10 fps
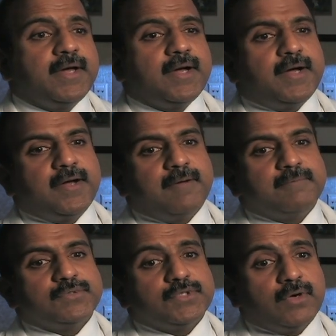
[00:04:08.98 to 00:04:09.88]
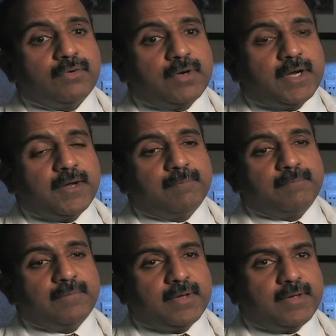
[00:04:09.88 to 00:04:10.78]
Um, so
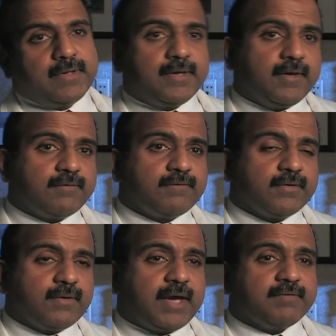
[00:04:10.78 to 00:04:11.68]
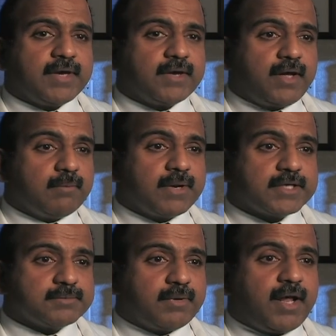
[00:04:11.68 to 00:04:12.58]
um, eh, if you have a
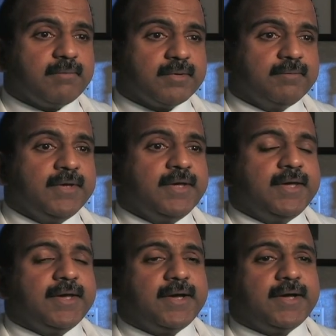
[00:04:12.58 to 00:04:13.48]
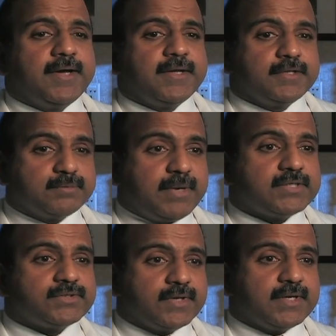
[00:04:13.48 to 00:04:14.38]
complex problem, uh, it is
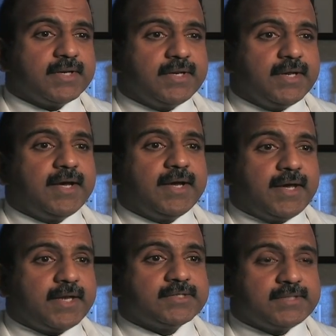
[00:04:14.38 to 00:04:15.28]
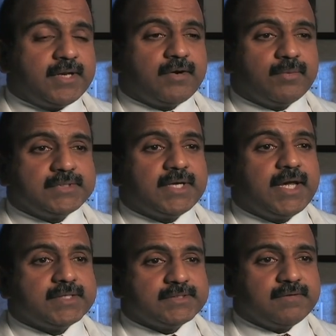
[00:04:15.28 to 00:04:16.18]
best treated uh, at a center which
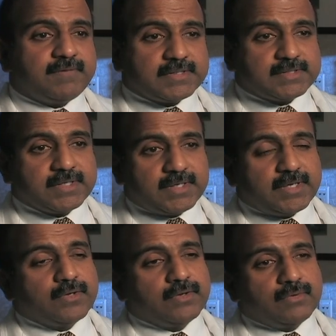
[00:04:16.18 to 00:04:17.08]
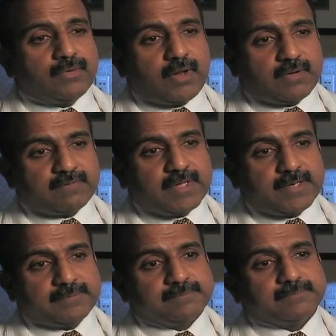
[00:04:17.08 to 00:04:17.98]
has the facility to do all of that.